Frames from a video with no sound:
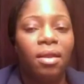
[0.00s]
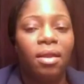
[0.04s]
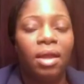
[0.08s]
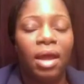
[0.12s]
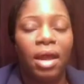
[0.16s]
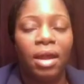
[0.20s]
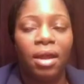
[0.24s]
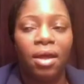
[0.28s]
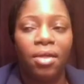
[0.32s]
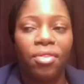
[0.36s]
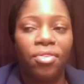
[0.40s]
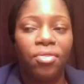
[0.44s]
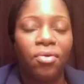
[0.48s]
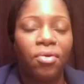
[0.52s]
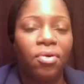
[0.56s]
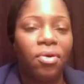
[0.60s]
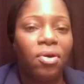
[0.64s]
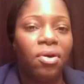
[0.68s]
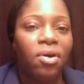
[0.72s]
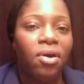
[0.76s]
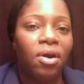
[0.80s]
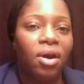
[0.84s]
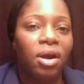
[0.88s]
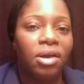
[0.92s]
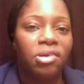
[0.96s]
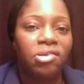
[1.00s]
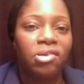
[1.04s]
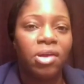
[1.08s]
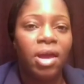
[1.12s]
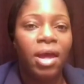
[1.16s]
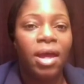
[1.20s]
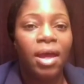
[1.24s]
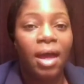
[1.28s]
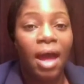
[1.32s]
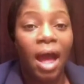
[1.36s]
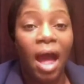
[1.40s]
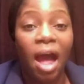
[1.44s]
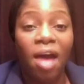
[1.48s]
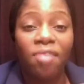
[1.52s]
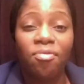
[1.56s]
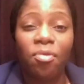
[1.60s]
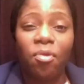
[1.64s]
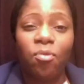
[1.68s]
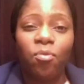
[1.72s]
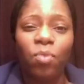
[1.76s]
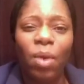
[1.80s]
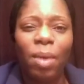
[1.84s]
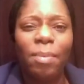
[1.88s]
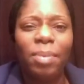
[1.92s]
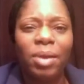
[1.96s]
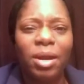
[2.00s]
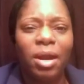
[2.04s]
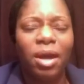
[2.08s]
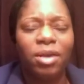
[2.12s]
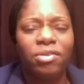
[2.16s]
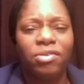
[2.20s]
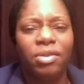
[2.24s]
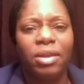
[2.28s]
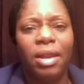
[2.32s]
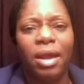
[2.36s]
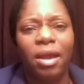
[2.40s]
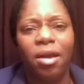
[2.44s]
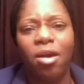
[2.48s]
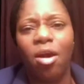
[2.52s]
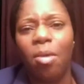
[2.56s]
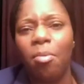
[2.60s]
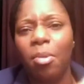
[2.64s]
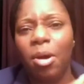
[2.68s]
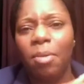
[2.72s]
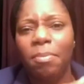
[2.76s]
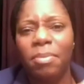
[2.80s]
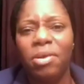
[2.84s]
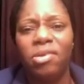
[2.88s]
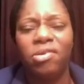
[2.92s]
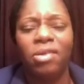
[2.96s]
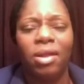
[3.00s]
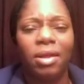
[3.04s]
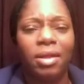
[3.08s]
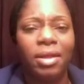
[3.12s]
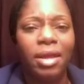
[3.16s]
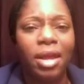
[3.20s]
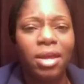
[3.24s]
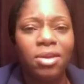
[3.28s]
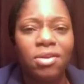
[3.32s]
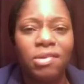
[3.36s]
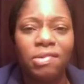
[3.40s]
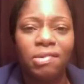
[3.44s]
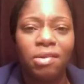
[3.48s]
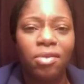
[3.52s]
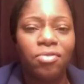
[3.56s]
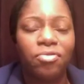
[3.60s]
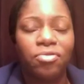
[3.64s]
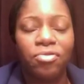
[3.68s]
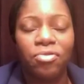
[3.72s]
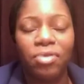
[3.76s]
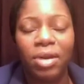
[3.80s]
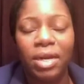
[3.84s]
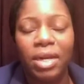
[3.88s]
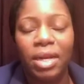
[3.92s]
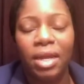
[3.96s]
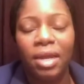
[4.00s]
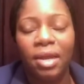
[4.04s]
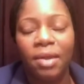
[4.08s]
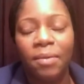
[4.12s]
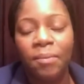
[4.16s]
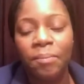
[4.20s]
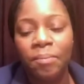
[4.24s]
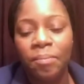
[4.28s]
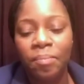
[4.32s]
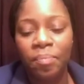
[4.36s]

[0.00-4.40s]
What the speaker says: And I thought, gosh, I have a webinar today. Come on, Michelle, get yourself ready.